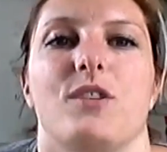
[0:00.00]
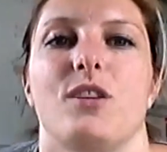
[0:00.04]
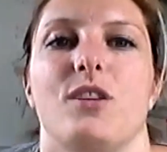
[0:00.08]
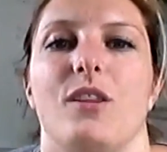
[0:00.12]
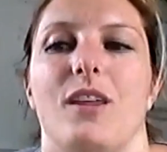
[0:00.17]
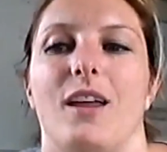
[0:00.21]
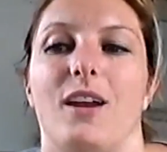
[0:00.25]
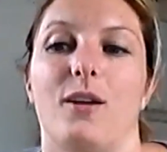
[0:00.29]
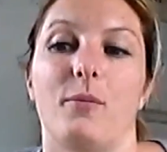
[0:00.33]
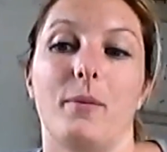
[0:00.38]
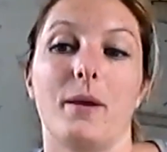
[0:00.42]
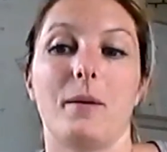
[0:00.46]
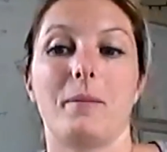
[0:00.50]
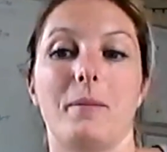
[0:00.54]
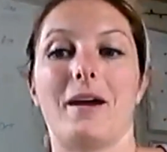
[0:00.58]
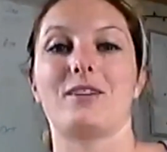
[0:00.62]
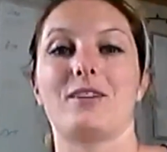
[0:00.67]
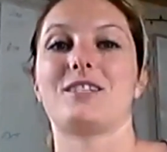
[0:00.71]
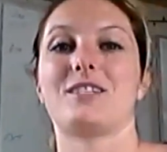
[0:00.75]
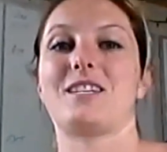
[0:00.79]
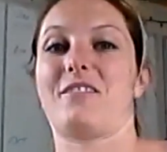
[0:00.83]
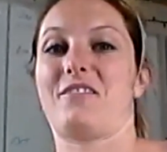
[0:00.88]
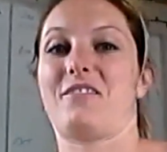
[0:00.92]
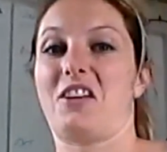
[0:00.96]
So that'll be
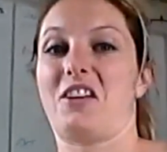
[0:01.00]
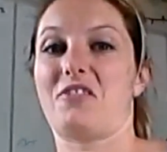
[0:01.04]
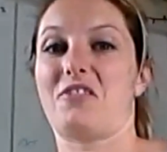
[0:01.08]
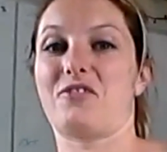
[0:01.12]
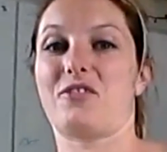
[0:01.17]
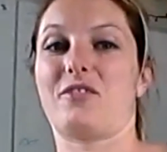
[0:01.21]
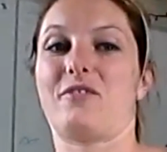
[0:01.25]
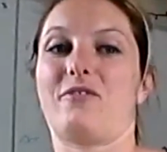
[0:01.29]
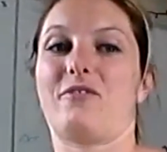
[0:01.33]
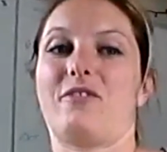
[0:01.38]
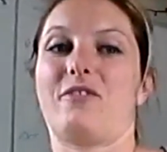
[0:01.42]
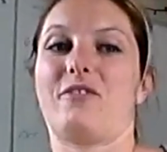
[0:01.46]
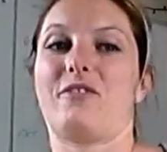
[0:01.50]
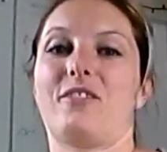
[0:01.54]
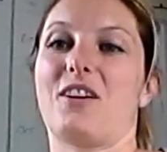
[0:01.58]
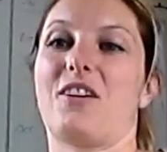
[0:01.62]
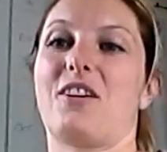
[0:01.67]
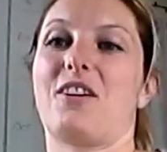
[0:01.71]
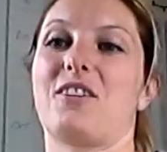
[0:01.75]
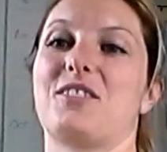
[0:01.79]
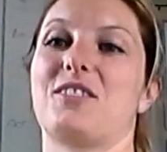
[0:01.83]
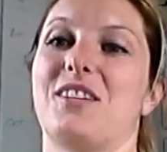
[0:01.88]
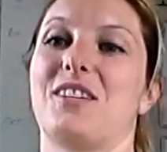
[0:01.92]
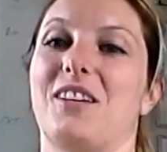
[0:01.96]
about 750
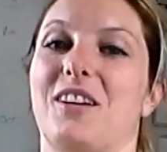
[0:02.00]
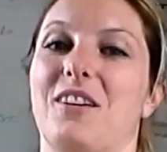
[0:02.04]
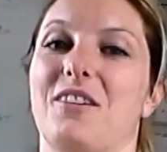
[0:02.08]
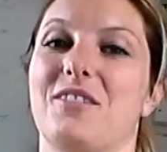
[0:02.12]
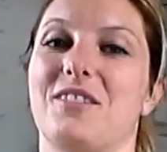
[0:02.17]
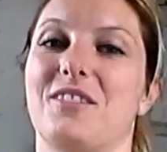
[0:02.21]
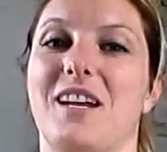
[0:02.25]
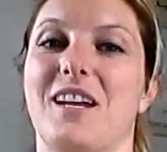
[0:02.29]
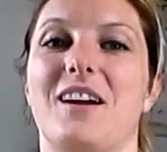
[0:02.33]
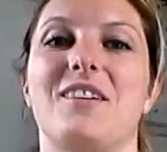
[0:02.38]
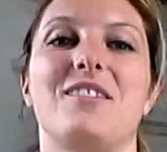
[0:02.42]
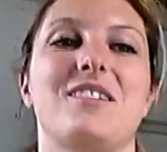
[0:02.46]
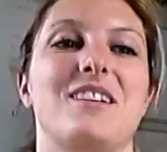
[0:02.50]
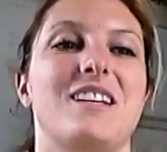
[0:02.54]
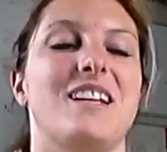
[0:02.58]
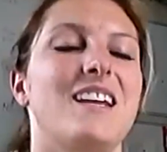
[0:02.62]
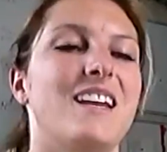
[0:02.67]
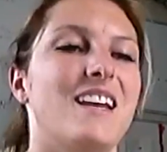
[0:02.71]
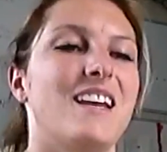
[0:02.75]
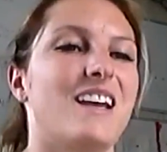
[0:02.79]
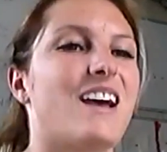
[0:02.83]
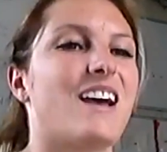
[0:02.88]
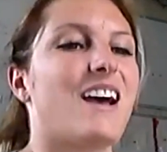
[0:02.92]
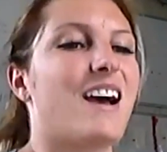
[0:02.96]
cards that goes out.
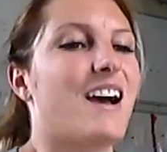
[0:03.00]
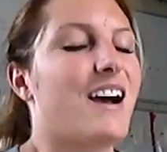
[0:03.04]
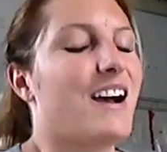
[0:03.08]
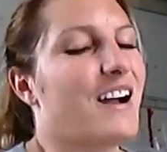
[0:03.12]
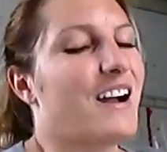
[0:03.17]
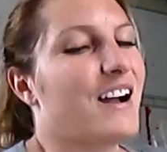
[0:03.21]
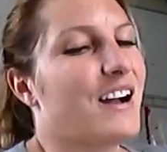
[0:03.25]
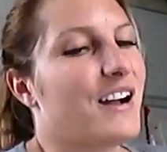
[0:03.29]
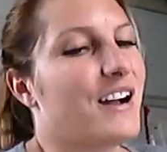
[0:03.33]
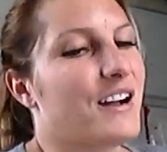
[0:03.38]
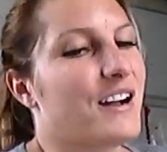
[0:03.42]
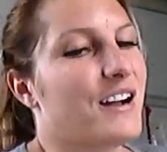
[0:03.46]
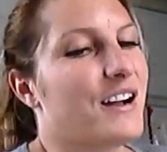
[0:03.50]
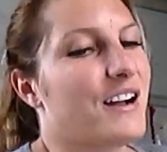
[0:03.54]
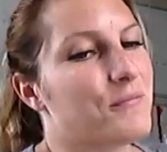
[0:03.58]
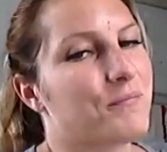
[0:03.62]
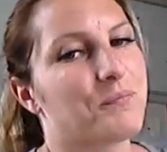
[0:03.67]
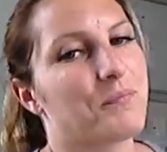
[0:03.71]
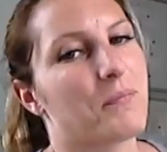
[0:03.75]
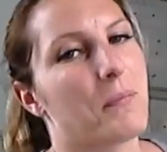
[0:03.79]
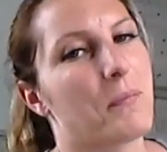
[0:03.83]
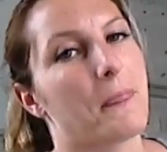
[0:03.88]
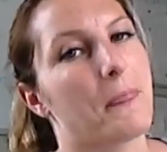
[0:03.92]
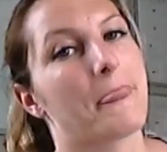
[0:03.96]

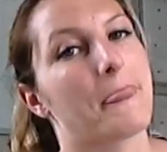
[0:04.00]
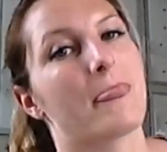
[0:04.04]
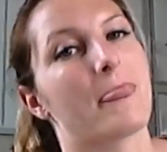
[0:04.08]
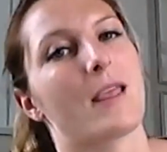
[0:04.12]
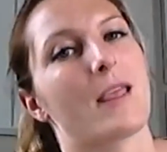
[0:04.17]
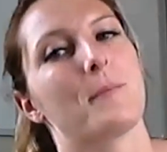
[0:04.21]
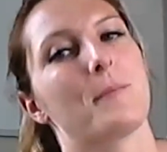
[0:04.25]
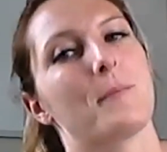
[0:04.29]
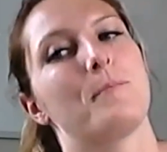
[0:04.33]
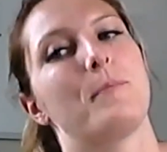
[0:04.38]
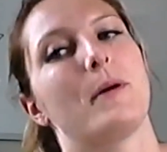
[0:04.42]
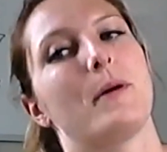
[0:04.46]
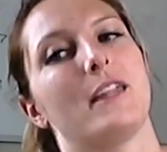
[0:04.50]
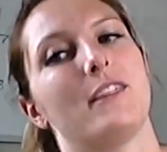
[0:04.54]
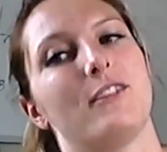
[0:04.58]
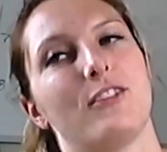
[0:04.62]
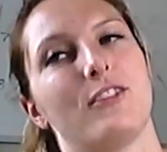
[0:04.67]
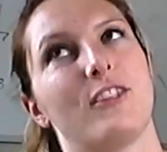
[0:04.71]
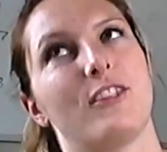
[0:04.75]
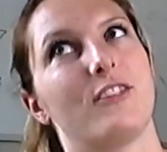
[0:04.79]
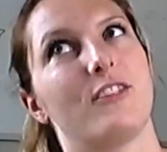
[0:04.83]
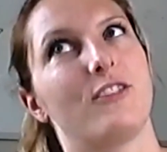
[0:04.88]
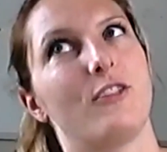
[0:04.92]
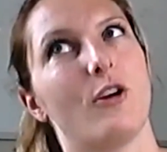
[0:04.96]
But
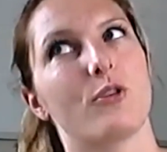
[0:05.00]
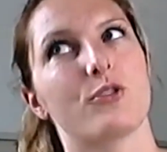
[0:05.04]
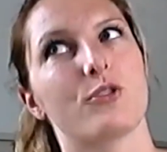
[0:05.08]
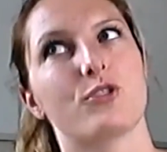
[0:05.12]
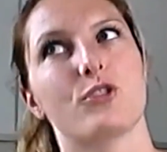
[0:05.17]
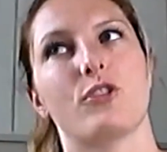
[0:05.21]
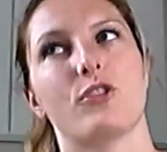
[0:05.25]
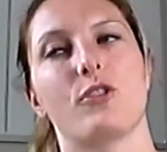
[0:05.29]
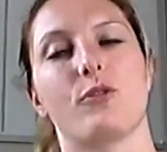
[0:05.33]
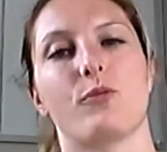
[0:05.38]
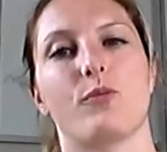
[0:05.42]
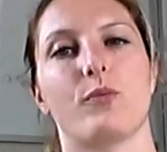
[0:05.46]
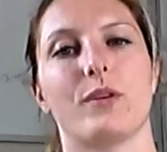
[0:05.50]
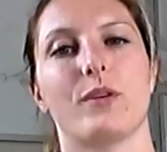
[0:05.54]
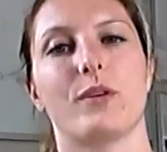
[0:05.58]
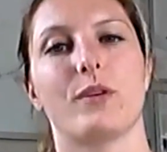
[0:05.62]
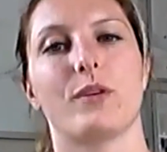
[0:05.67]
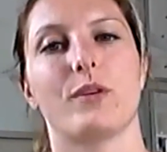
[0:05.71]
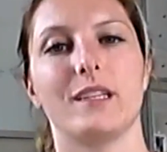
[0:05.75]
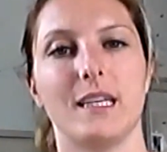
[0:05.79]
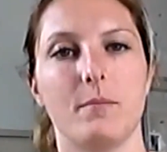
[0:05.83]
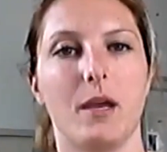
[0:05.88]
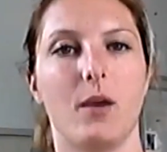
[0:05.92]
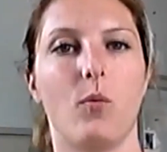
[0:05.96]
those are the
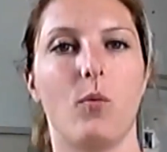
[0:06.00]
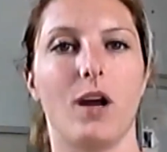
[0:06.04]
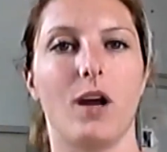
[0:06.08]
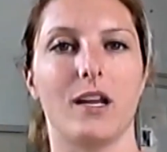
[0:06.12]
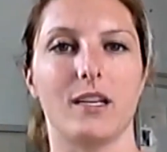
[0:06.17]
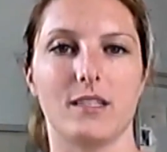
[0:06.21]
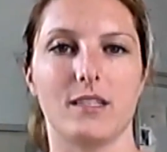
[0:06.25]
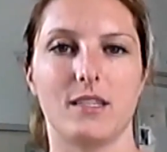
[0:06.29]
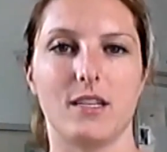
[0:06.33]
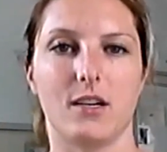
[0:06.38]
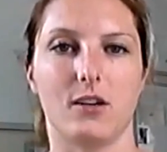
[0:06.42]
really big ones.